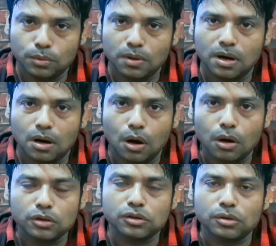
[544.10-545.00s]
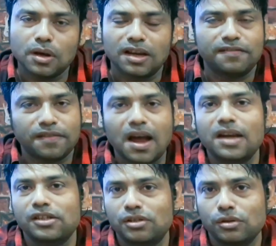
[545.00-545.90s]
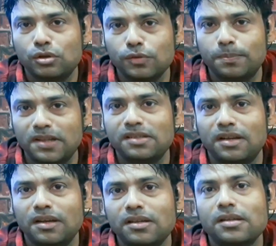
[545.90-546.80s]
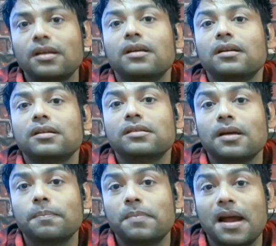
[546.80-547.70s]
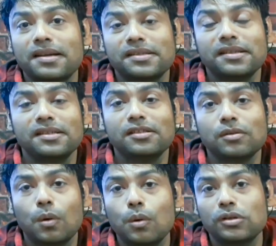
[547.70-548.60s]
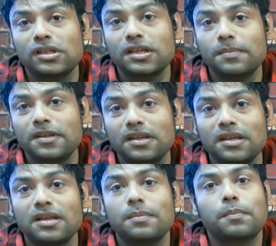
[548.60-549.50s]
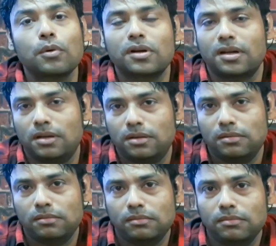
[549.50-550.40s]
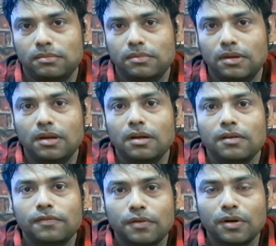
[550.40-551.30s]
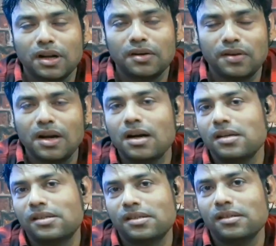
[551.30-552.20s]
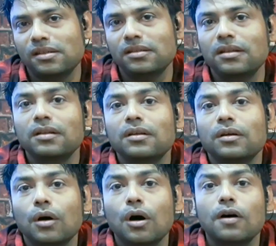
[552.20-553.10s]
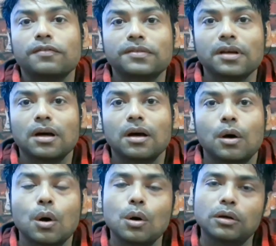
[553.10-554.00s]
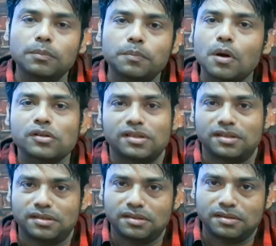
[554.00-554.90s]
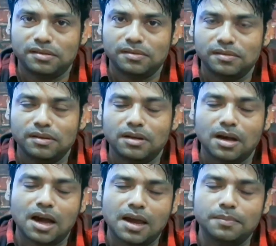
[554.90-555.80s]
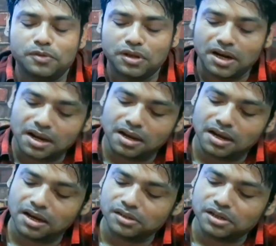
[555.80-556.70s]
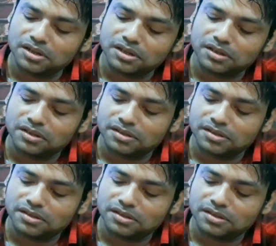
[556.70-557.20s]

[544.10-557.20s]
are also advised to visit the Practice OTBE portal for a rehearsal of the whole process. I am changing the